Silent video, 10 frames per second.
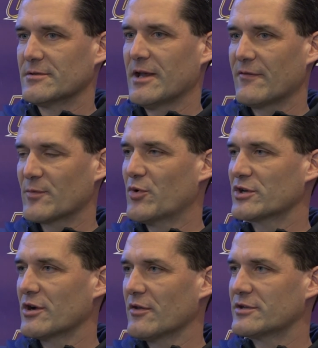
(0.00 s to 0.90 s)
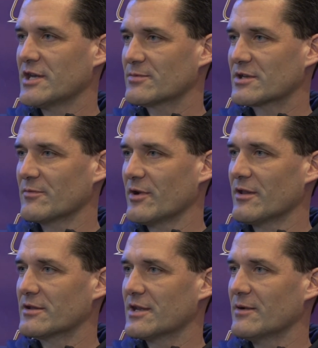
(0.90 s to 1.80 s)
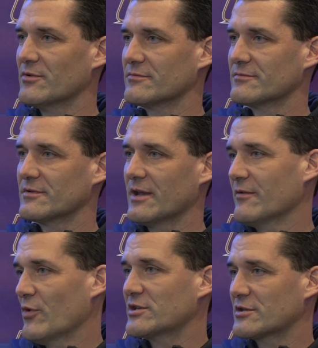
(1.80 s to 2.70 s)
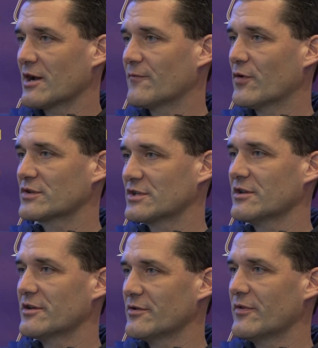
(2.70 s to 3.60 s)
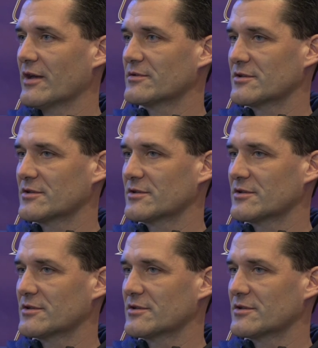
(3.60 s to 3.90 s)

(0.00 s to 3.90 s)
have to push all the chips to the middle of the table, and Wichita forces you to do that.